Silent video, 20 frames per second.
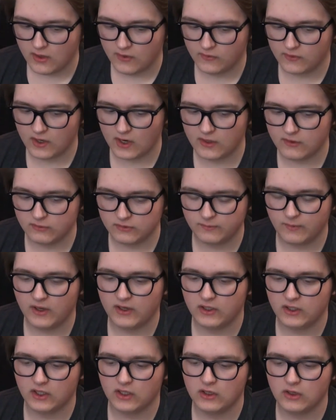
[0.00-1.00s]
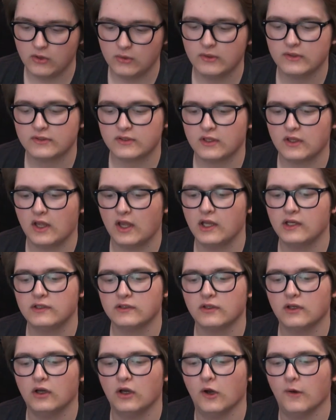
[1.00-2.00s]
the guy that was binding it noticed that
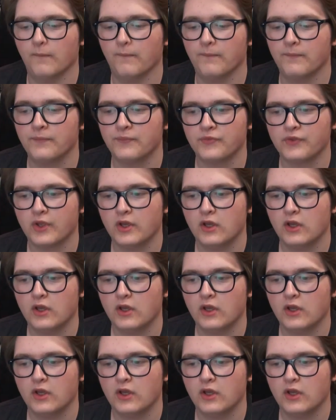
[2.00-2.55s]
the